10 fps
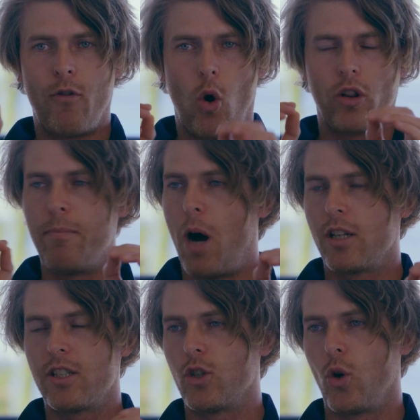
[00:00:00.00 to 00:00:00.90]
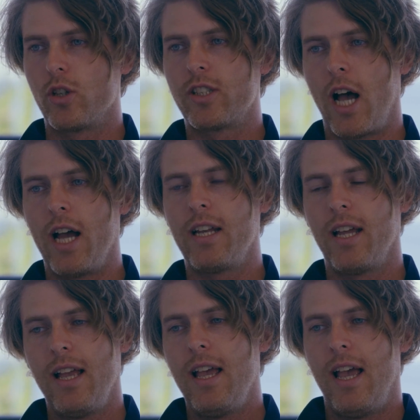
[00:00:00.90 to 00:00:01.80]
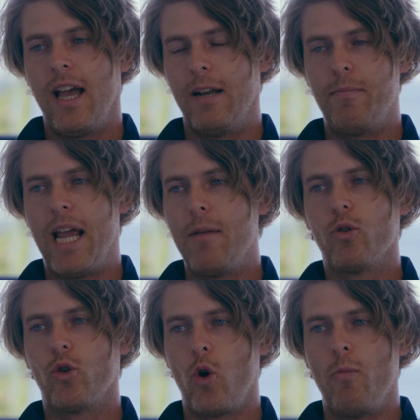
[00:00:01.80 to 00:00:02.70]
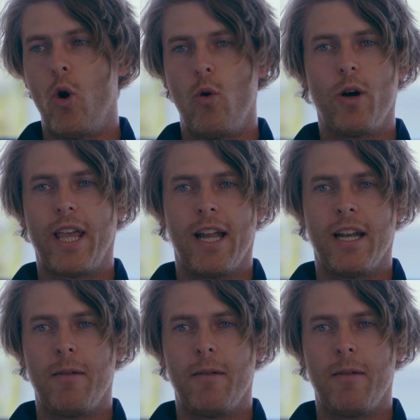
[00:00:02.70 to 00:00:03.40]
all the margins on our side, and be able to come home again